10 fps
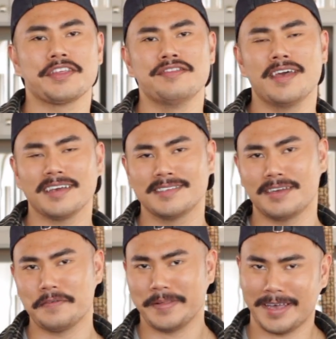the next
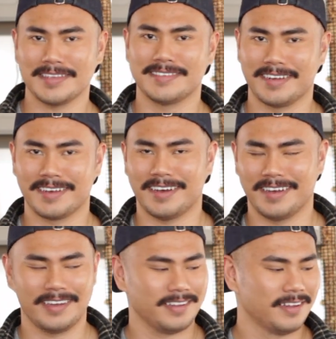set of plants that I
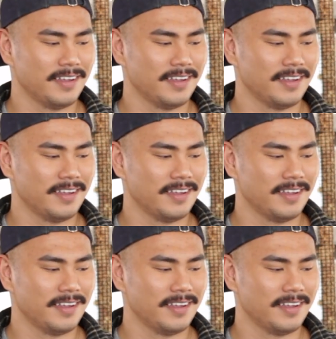got